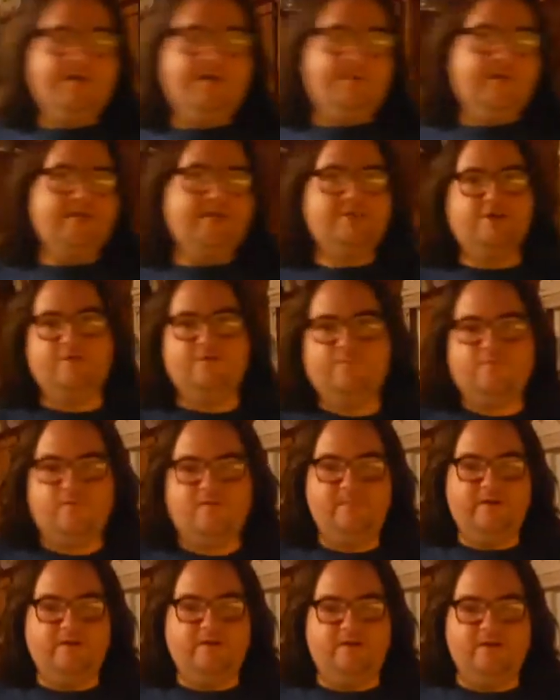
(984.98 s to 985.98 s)
That's good for
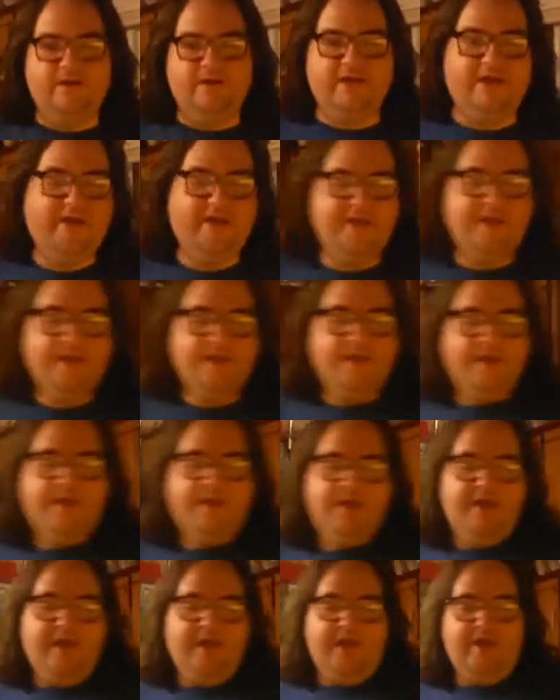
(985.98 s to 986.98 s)
a meal, okay?
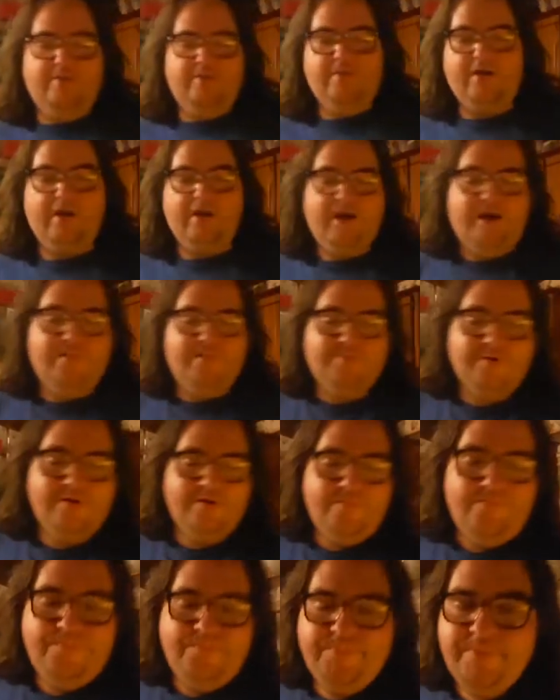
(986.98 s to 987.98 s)
Hamburger
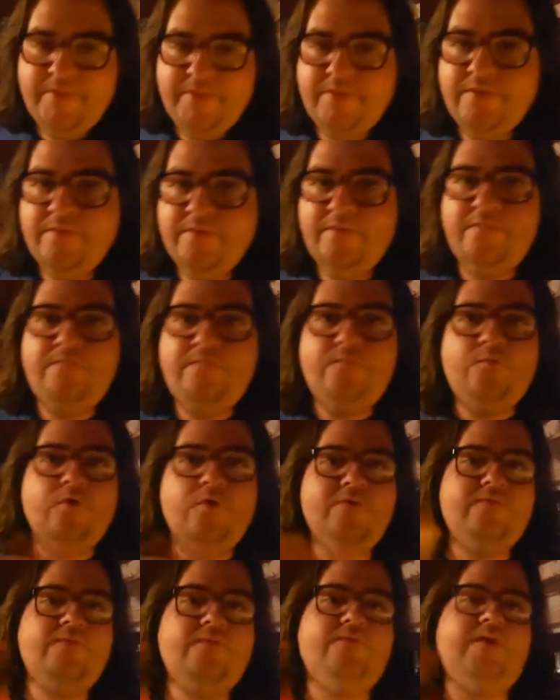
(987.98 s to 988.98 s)
Helper,
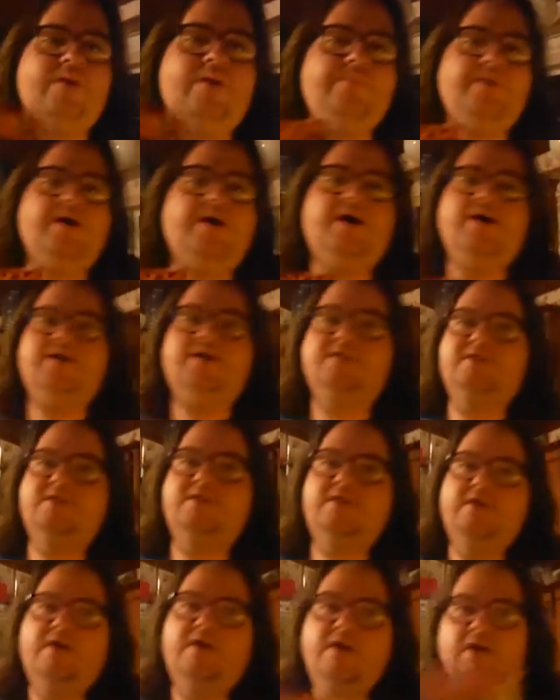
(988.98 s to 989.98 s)
4 for $5.
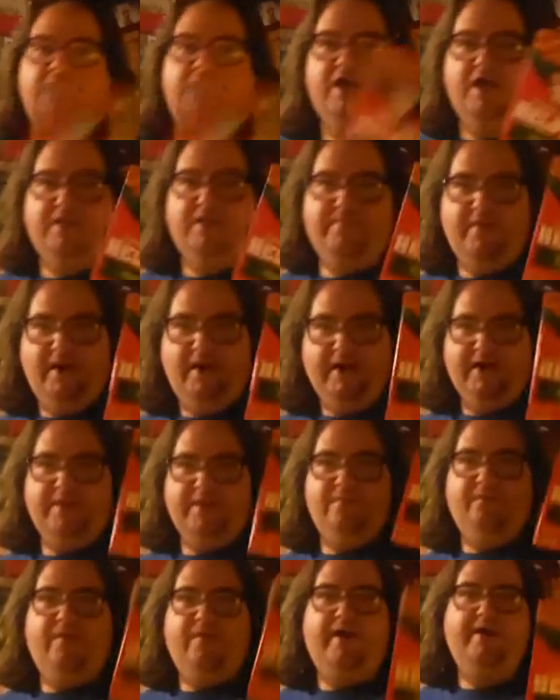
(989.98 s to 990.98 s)
If you're lucky
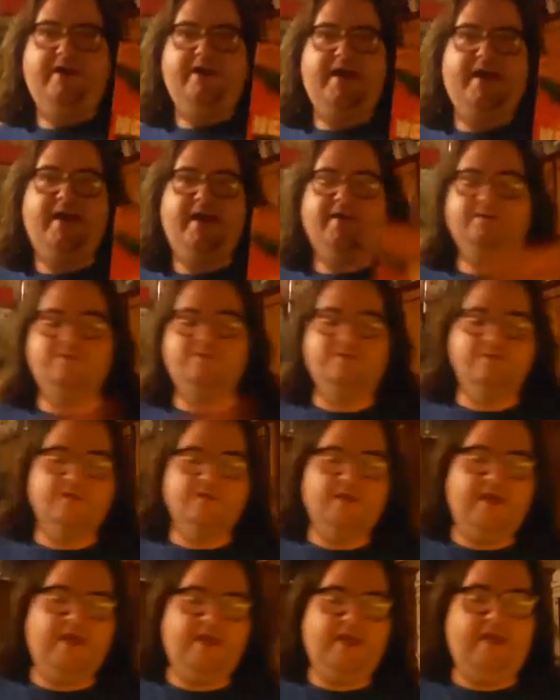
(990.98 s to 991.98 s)
to find that,
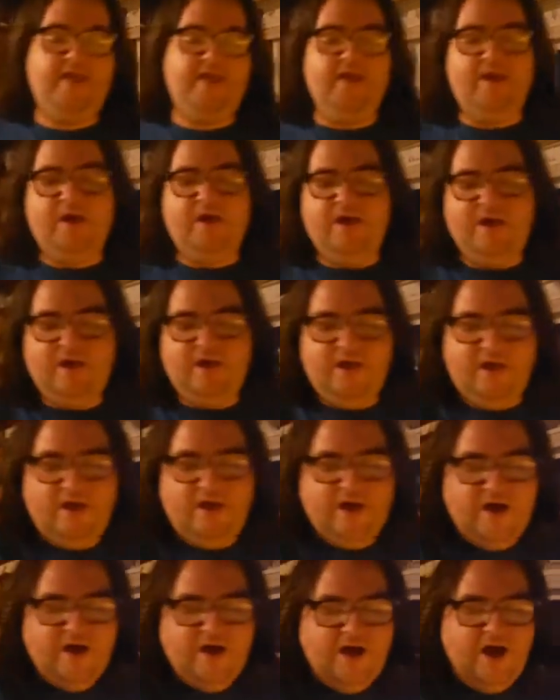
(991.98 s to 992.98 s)
okay?
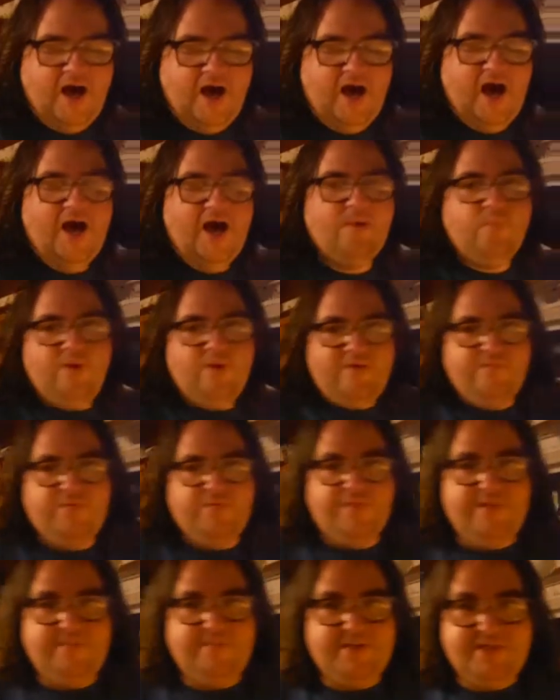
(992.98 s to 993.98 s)
I'm waiting
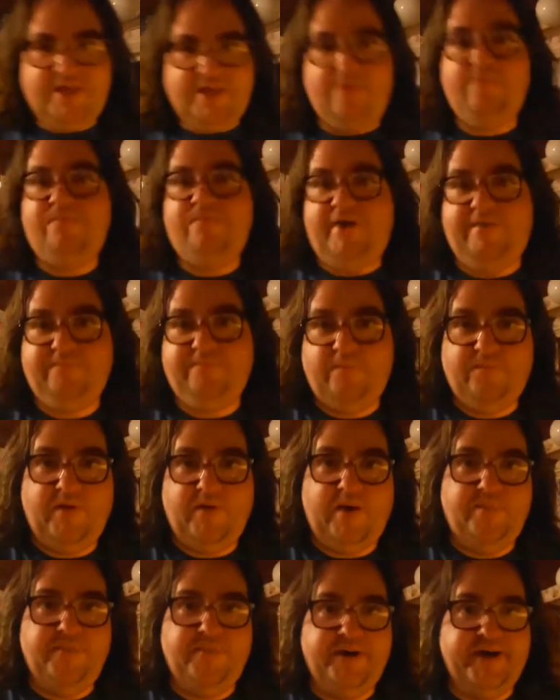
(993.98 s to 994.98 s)
for them to say 5 for
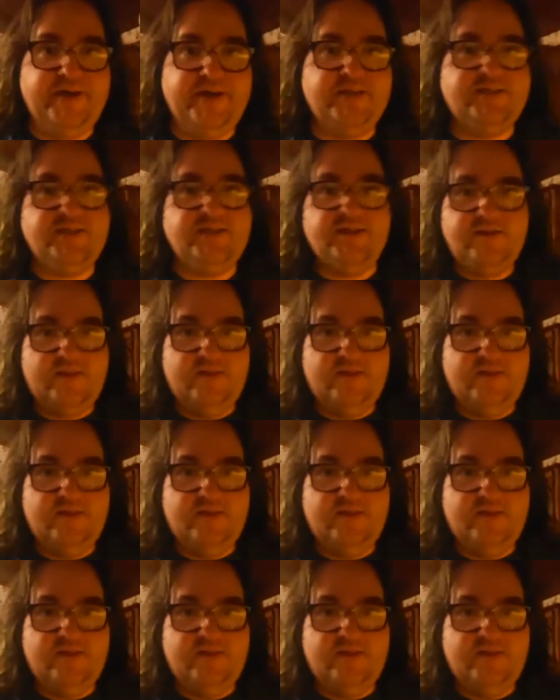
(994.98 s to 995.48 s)
$5.